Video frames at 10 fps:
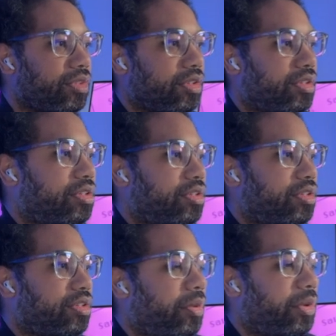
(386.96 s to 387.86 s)
So
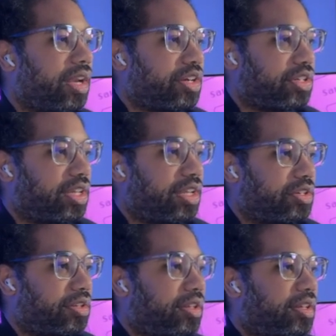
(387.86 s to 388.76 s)
now we can actually get
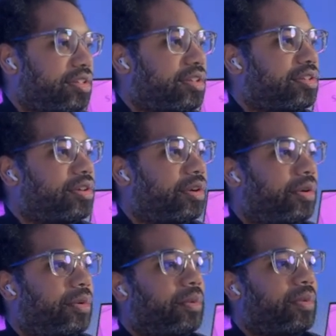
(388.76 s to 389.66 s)
to this.
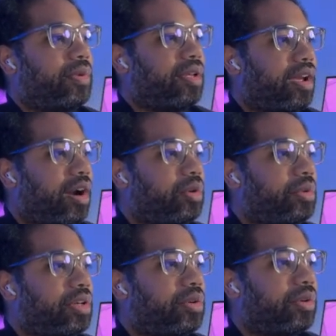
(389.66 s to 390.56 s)
So how are we
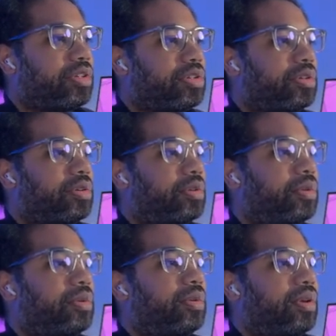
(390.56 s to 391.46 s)
going to
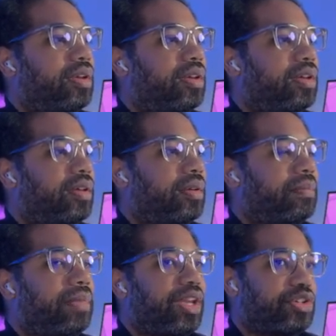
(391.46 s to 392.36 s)

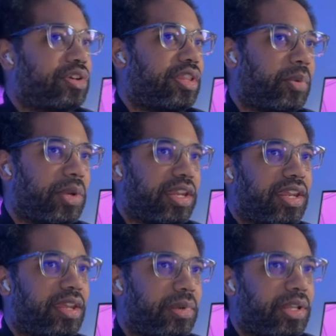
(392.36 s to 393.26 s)
make sure that we can
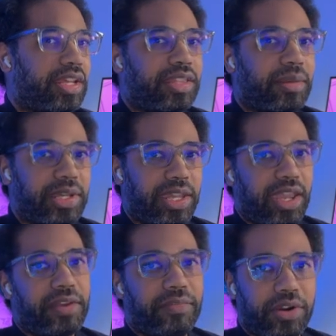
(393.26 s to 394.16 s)
emulate the
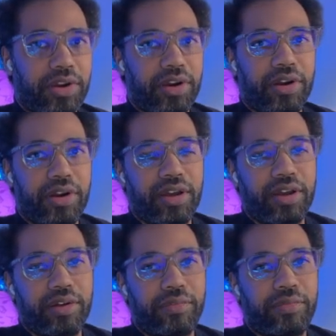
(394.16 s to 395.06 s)
behavior of
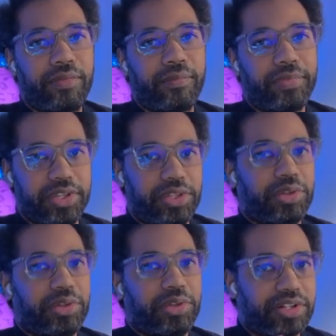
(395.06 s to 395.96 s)
the
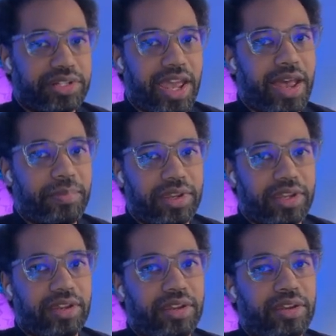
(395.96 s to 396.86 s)
user tapping
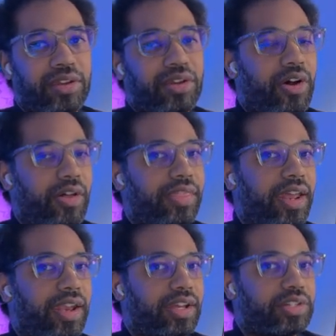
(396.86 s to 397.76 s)
on that
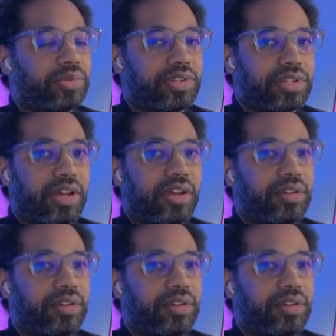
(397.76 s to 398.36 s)
actual cell?